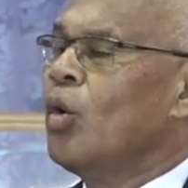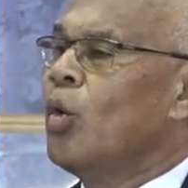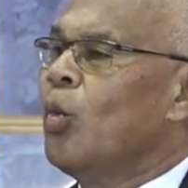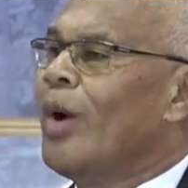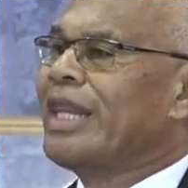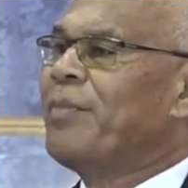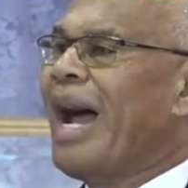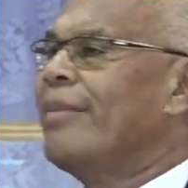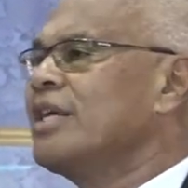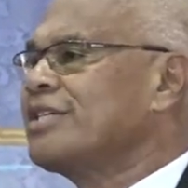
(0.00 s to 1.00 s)
What the
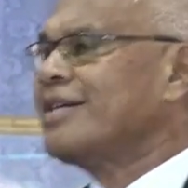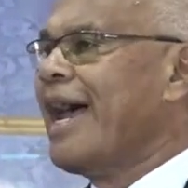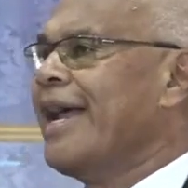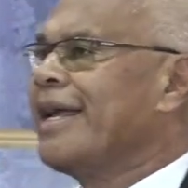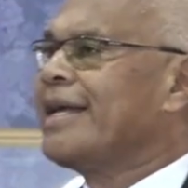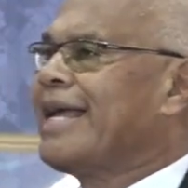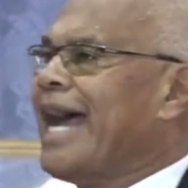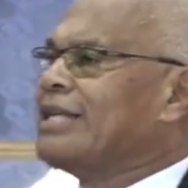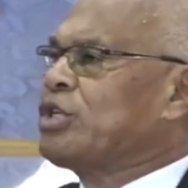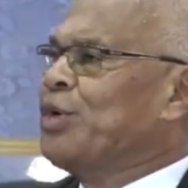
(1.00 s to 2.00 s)
Bible is saying,
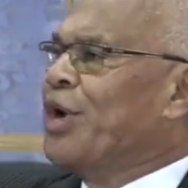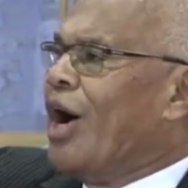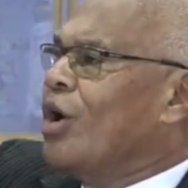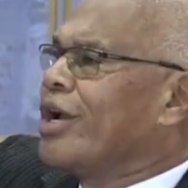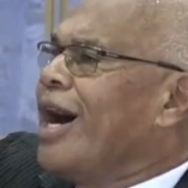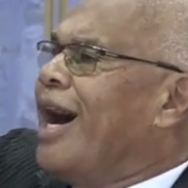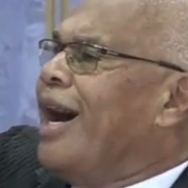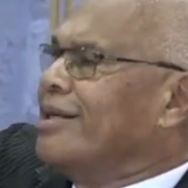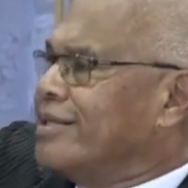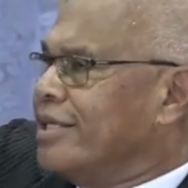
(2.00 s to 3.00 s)
get to know
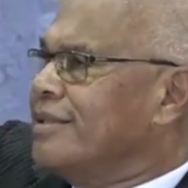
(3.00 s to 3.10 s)
God